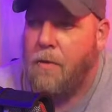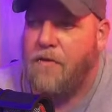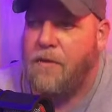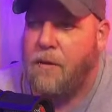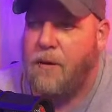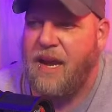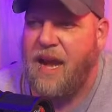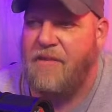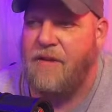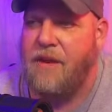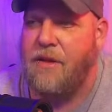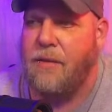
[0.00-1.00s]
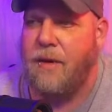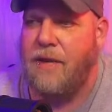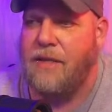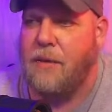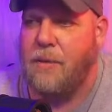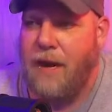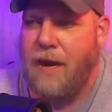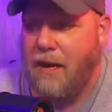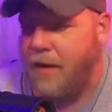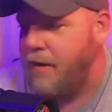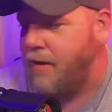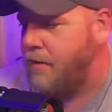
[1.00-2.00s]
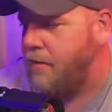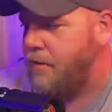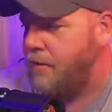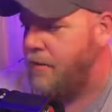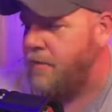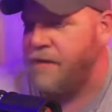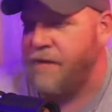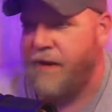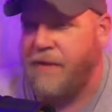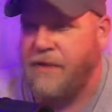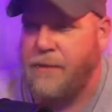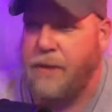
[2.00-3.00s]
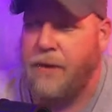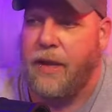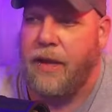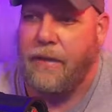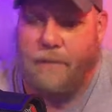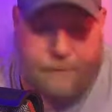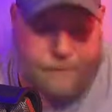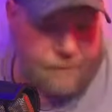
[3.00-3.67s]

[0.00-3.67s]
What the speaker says: Before we dive into the WrestleMania fantasy booking,